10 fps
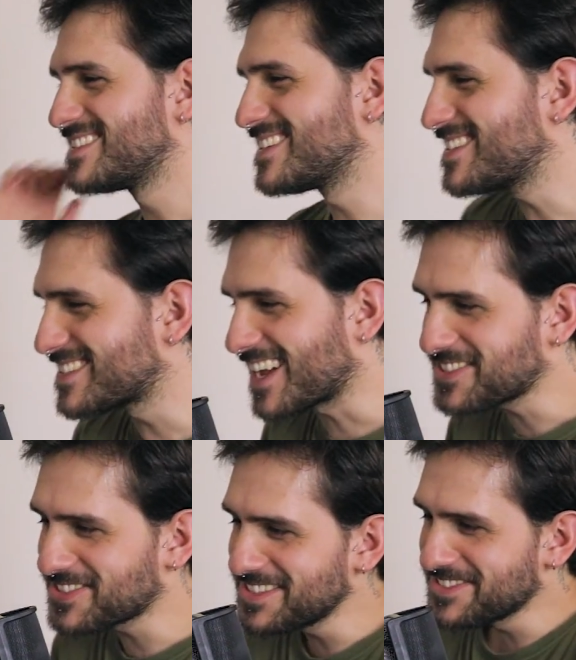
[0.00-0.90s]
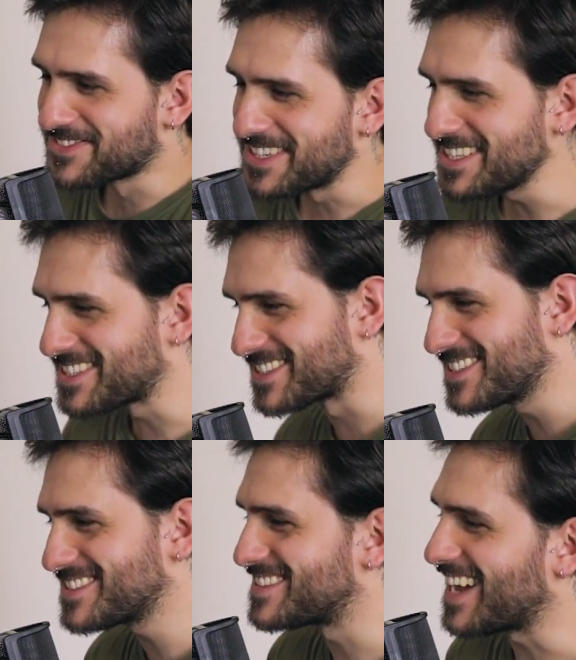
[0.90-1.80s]
This is actually really
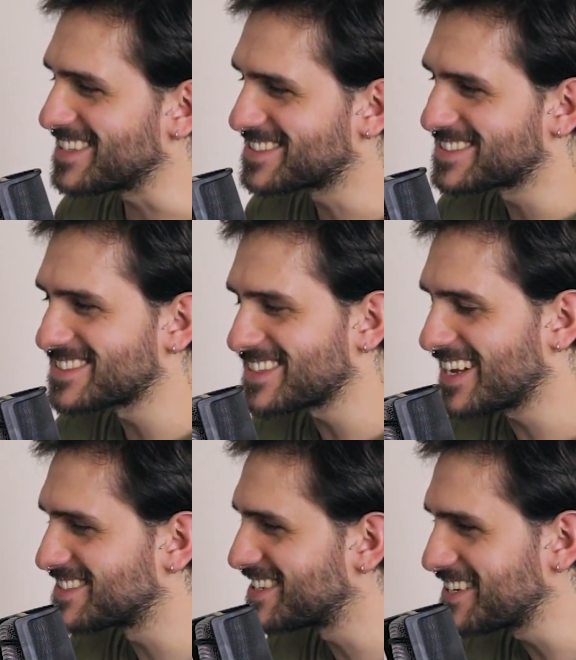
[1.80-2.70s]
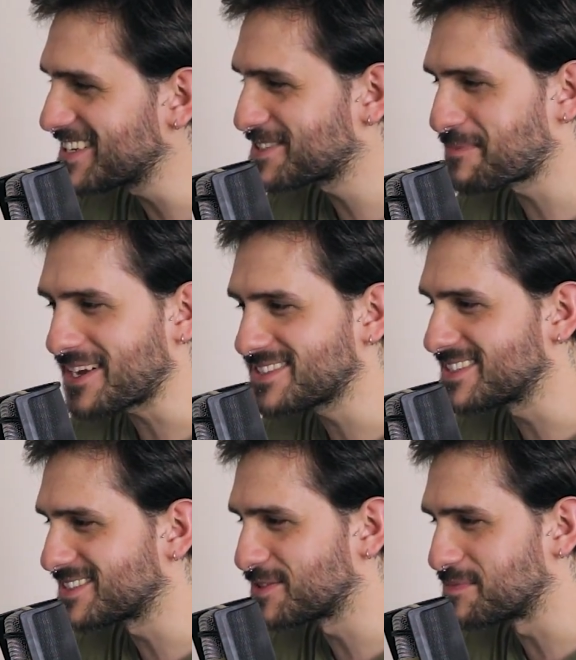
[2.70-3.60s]
good. I I didn't expect
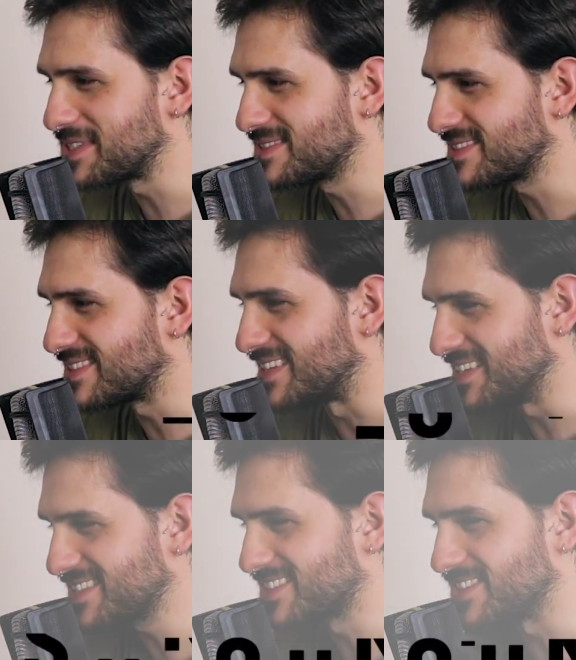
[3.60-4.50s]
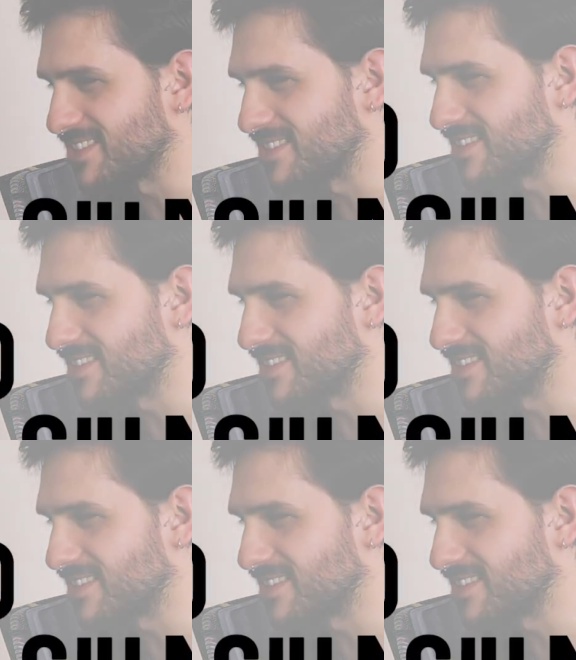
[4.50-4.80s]
it to be this good.